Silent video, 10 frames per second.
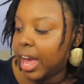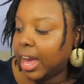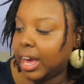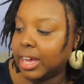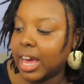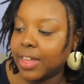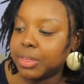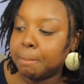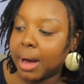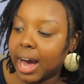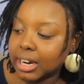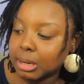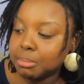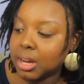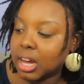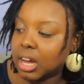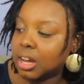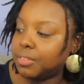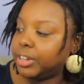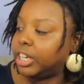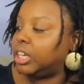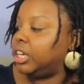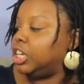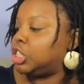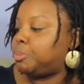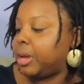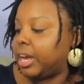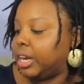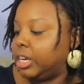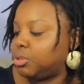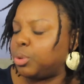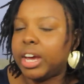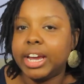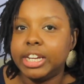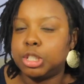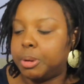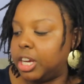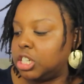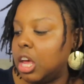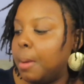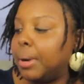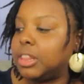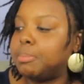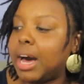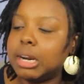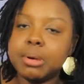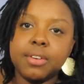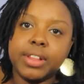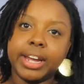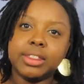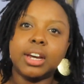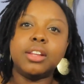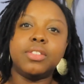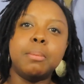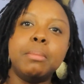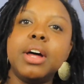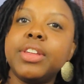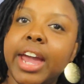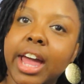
And at the bottom of each page, well, not each page, but at the bottom of like the month